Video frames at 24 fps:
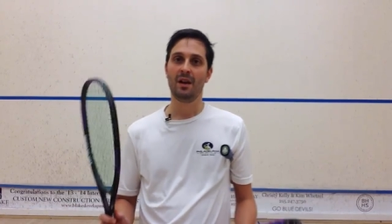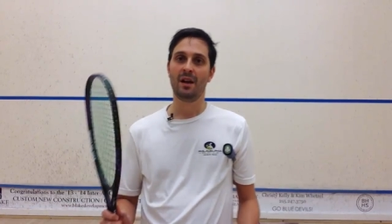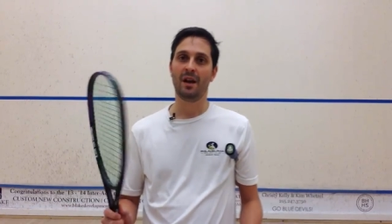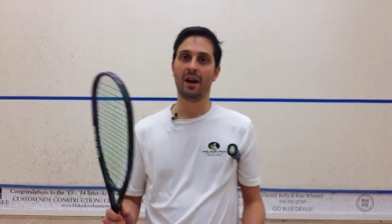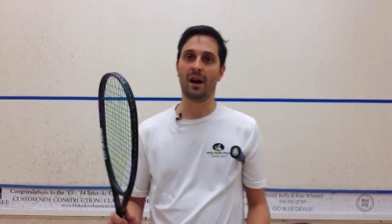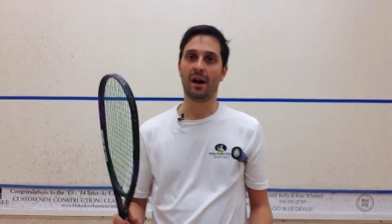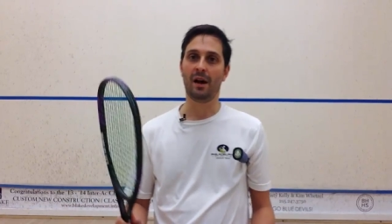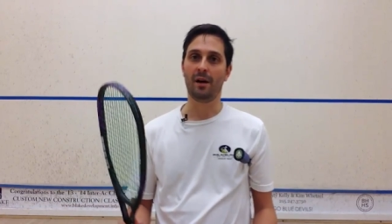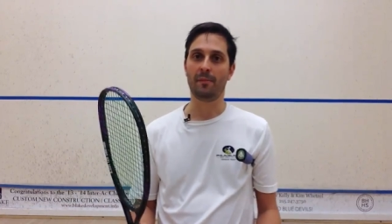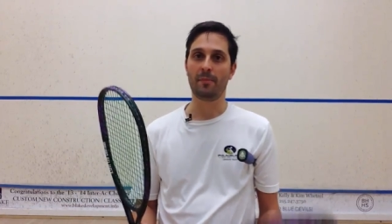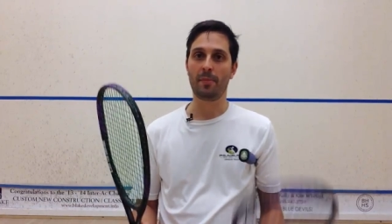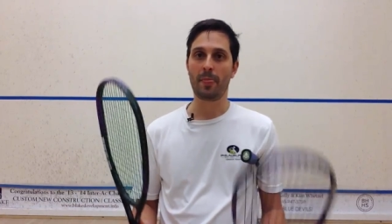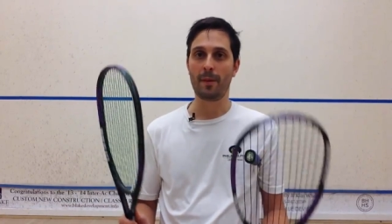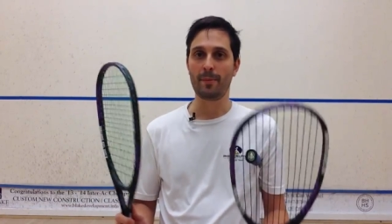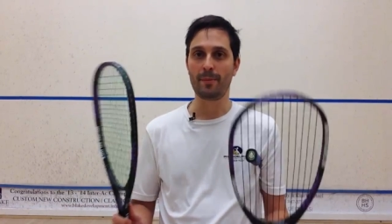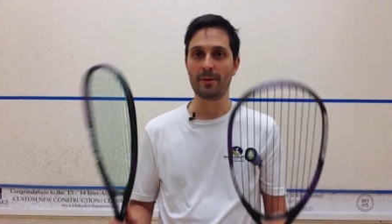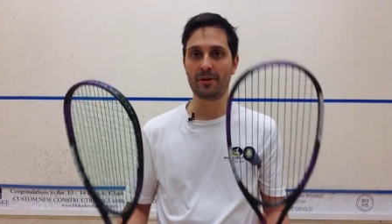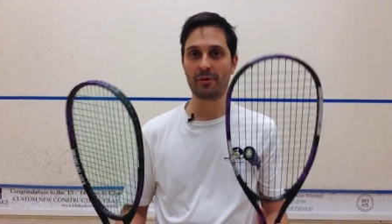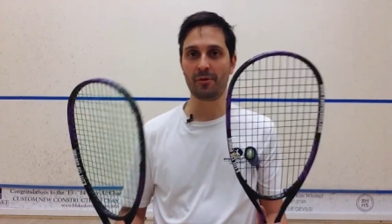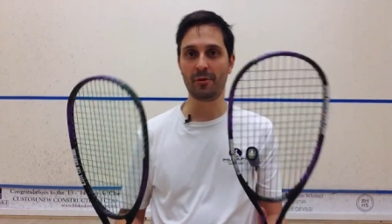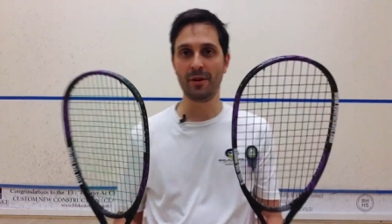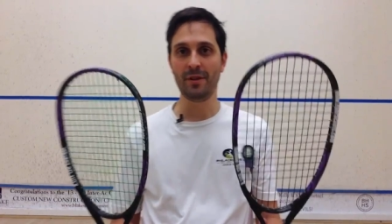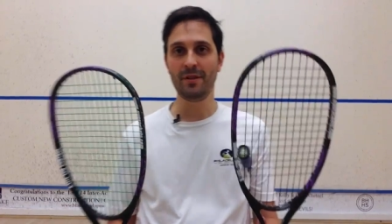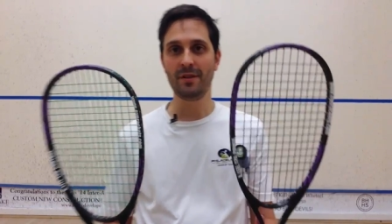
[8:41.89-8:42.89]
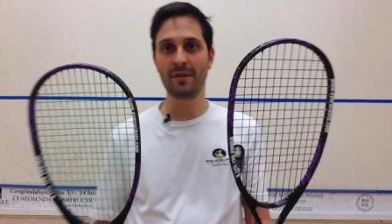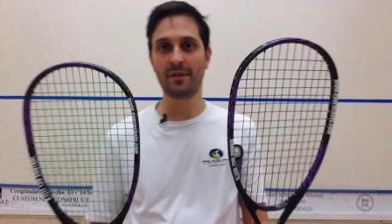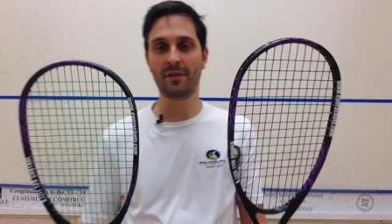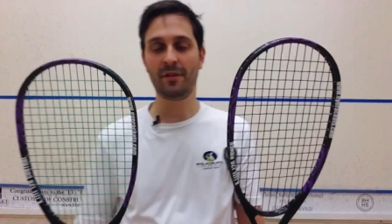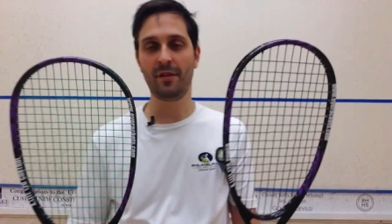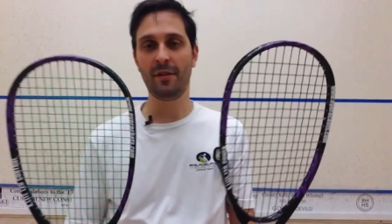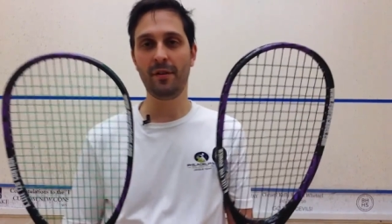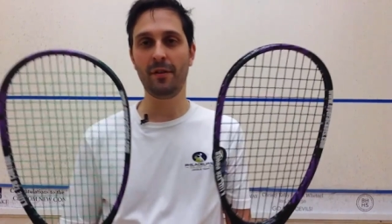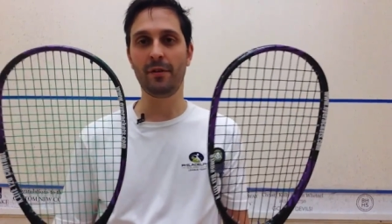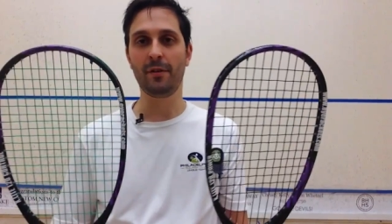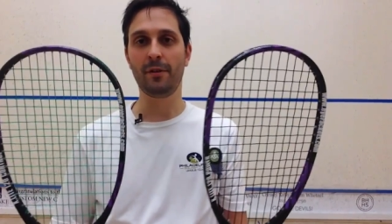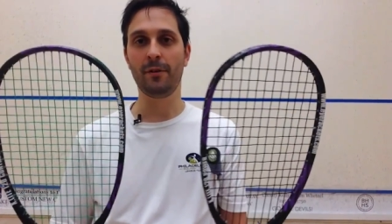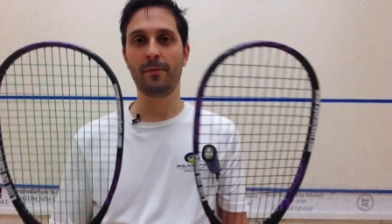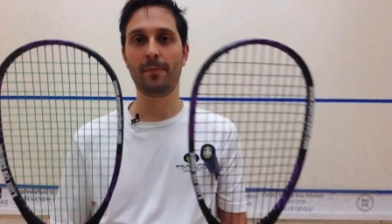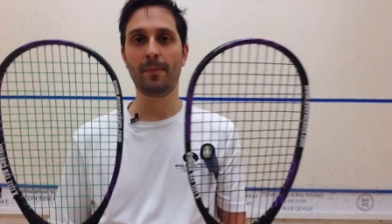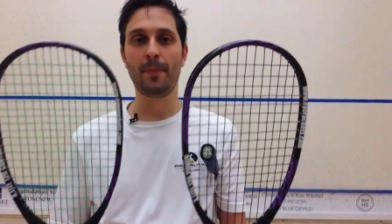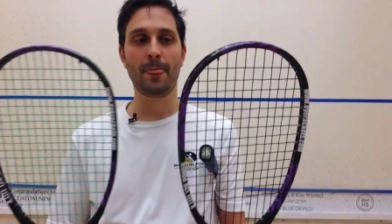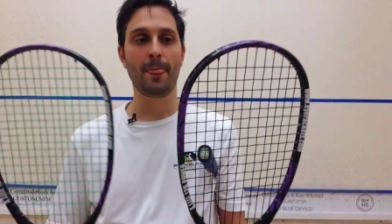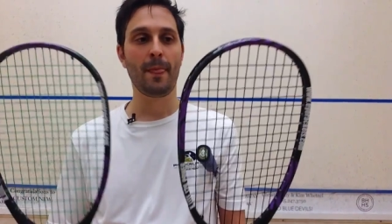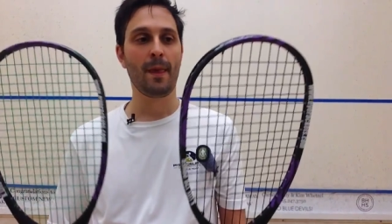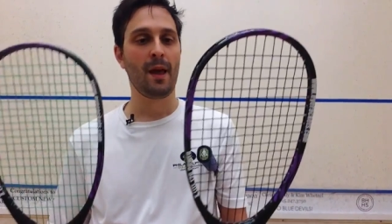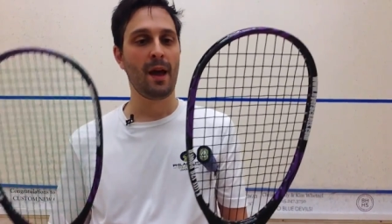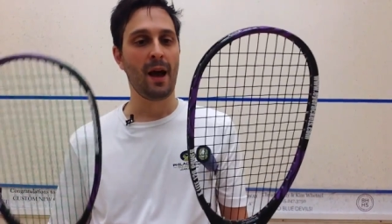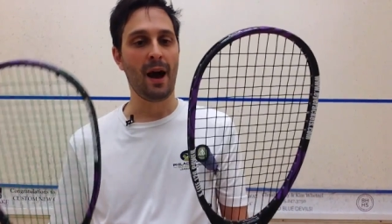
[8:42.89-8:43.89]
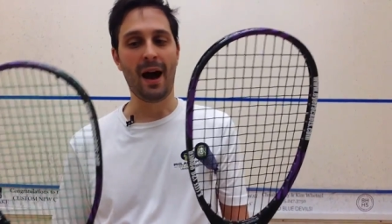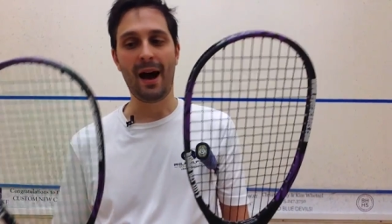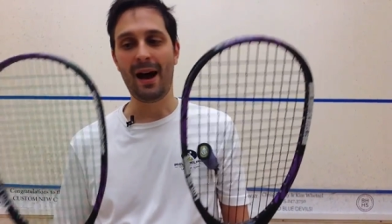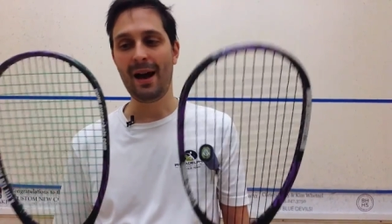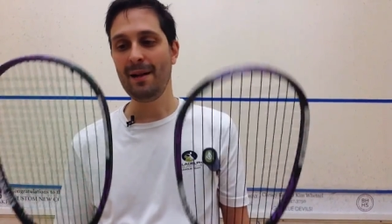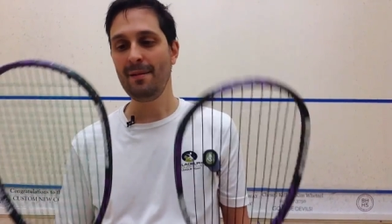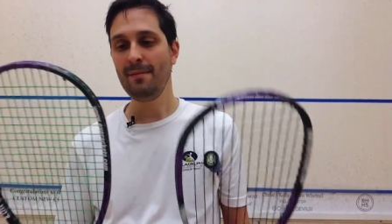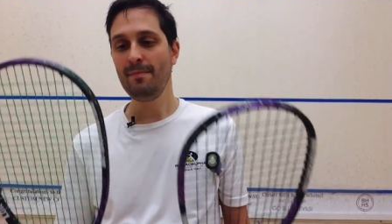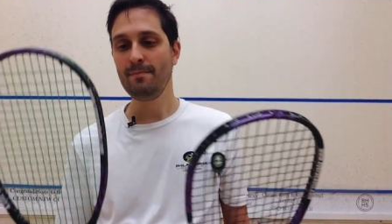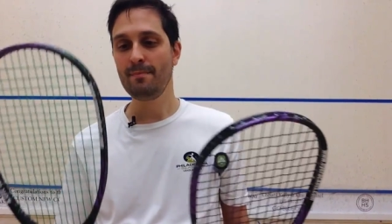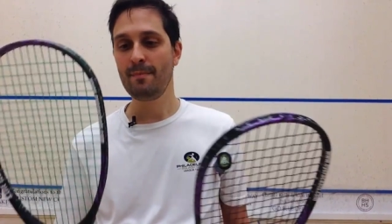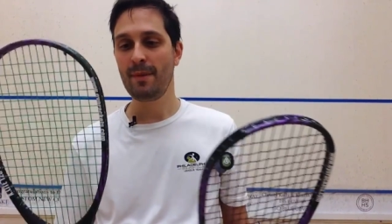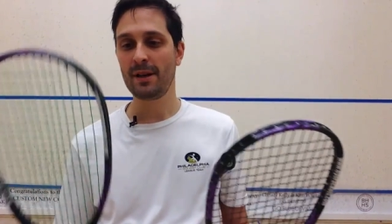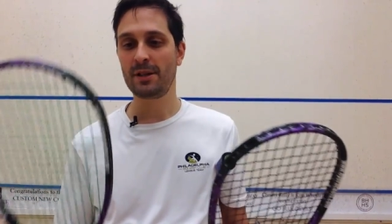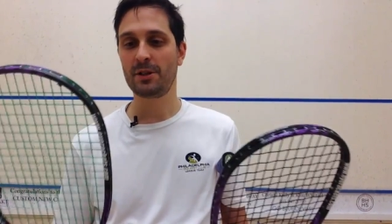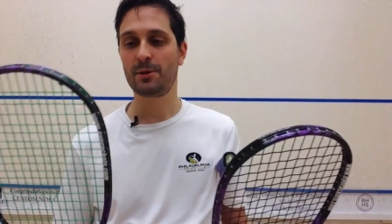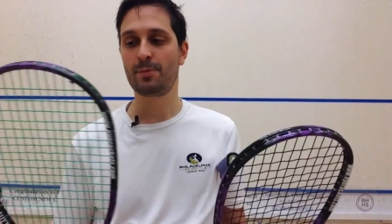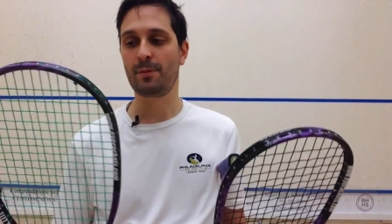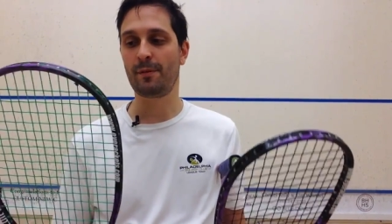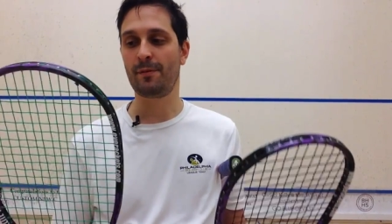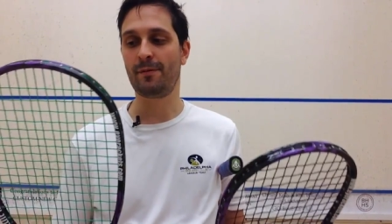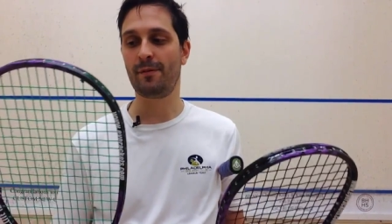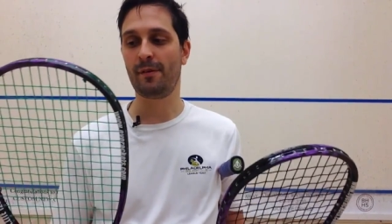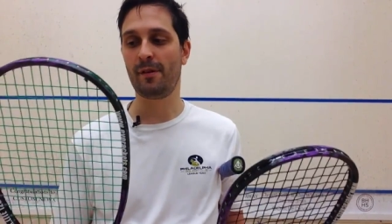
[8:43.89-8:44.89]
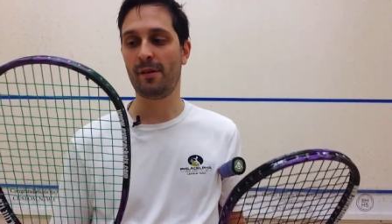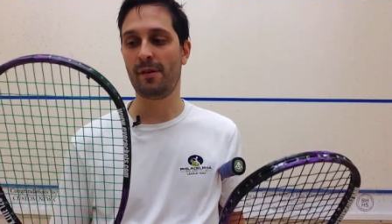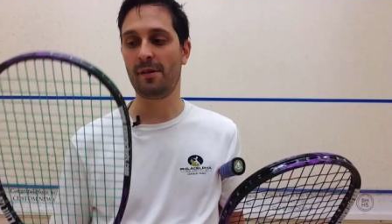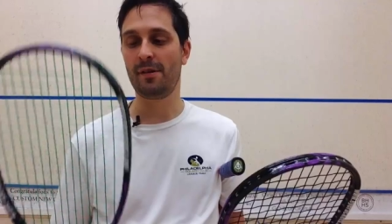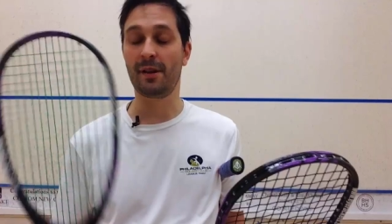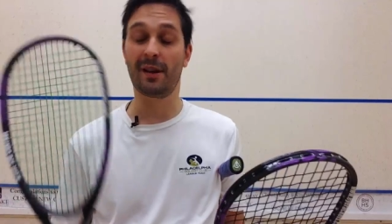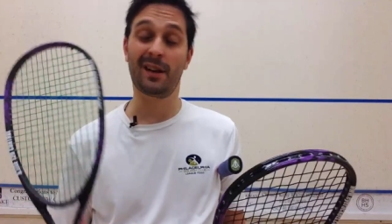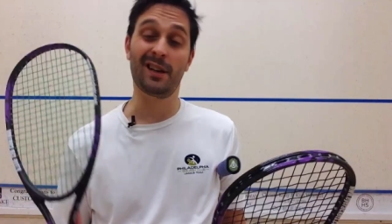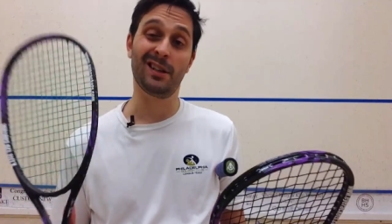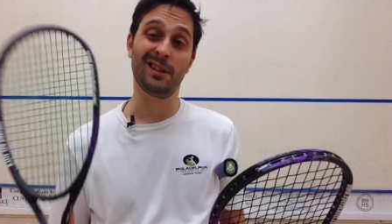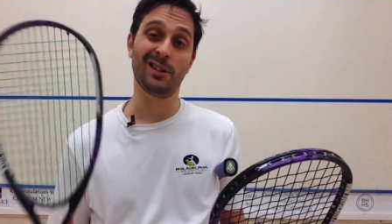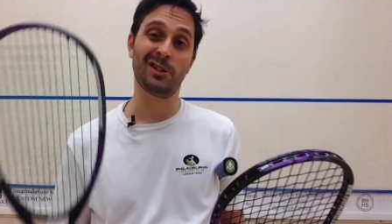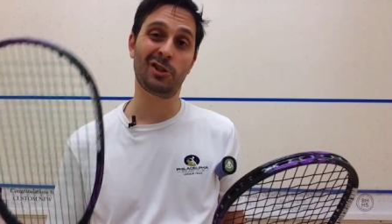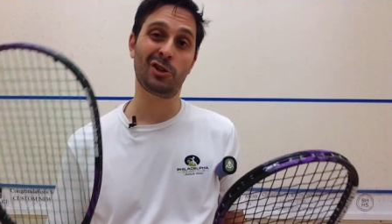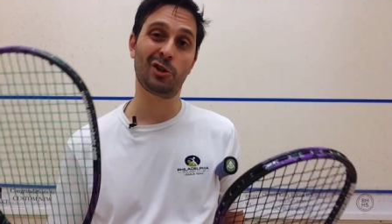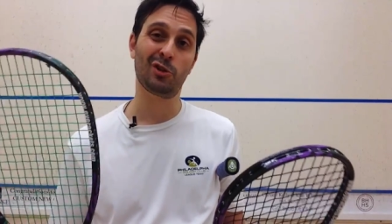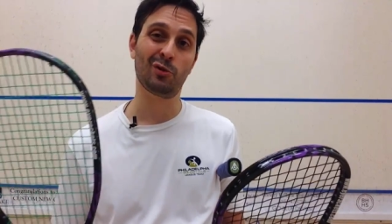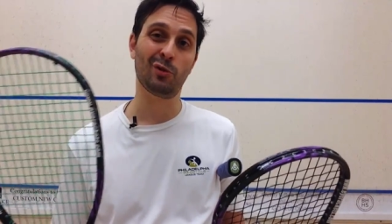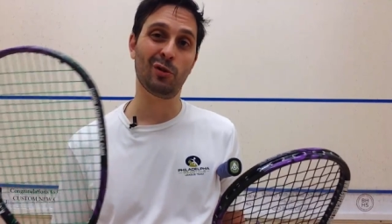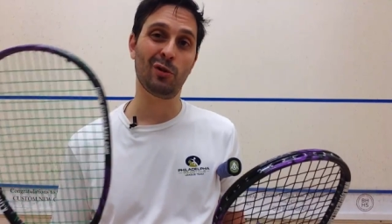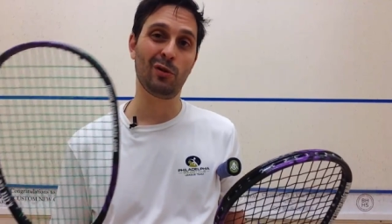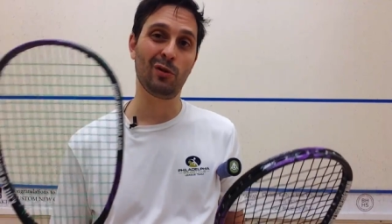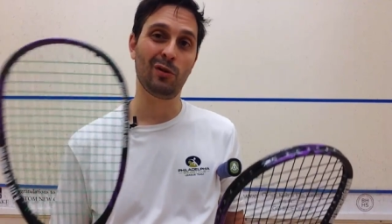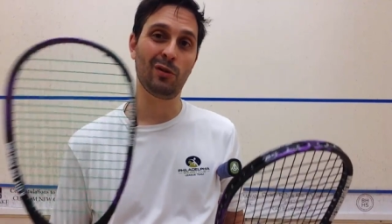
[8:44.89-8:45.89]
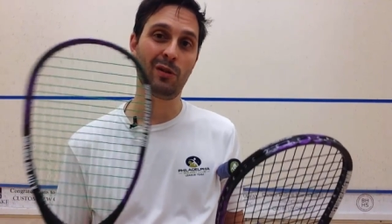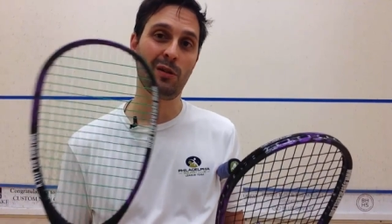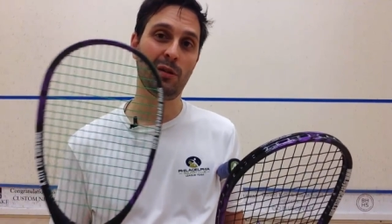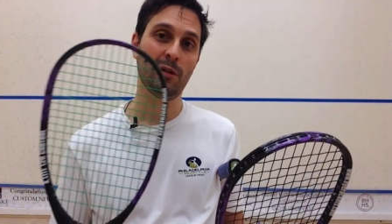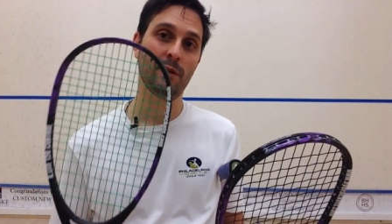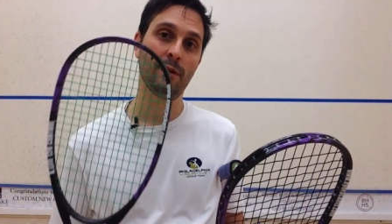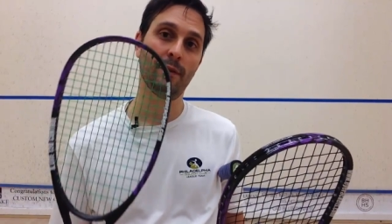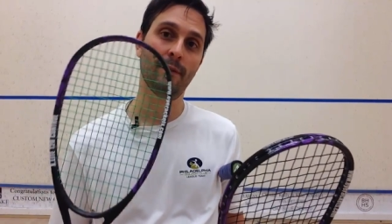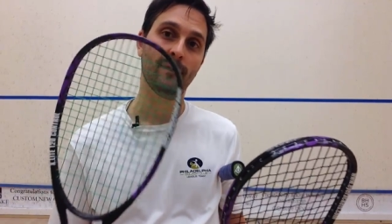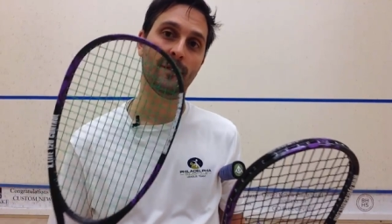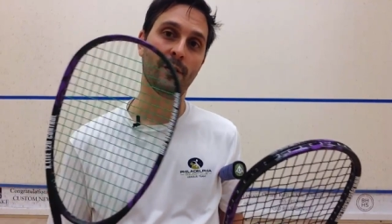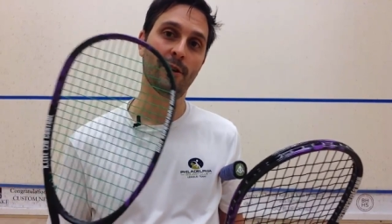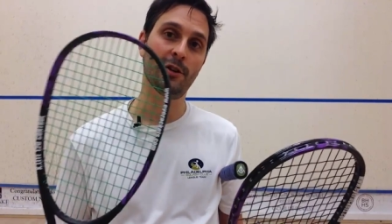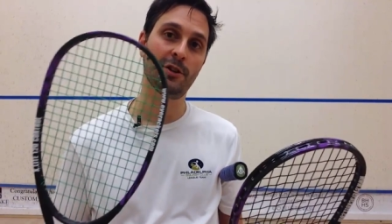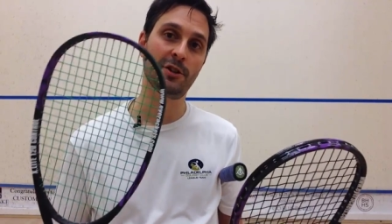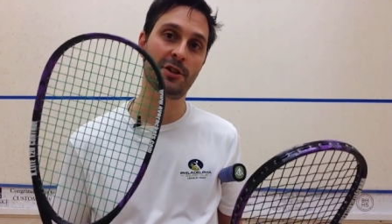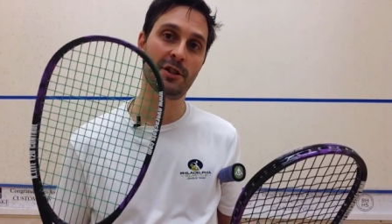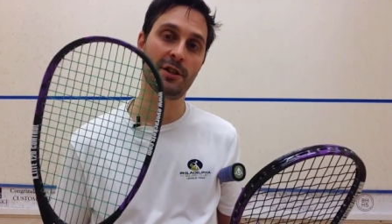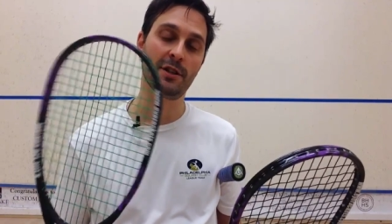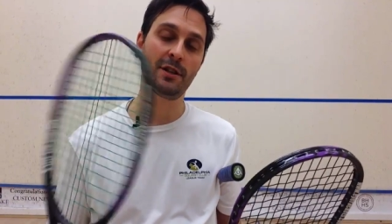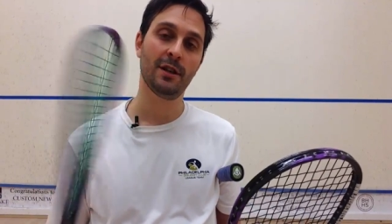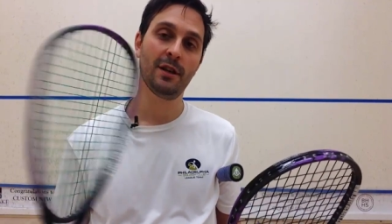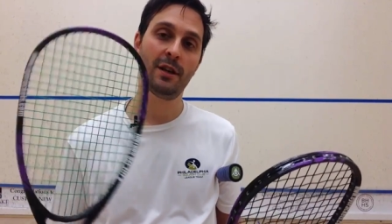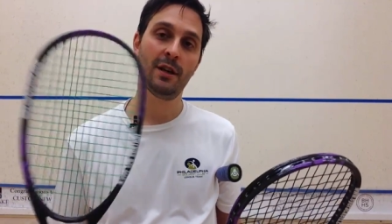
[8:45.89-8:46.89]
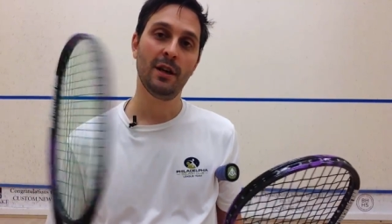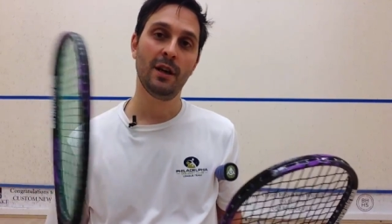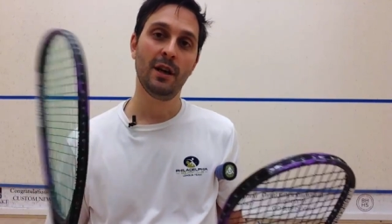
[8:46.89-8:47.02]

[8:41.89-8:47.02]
Um, between the two, I much preferred the control version.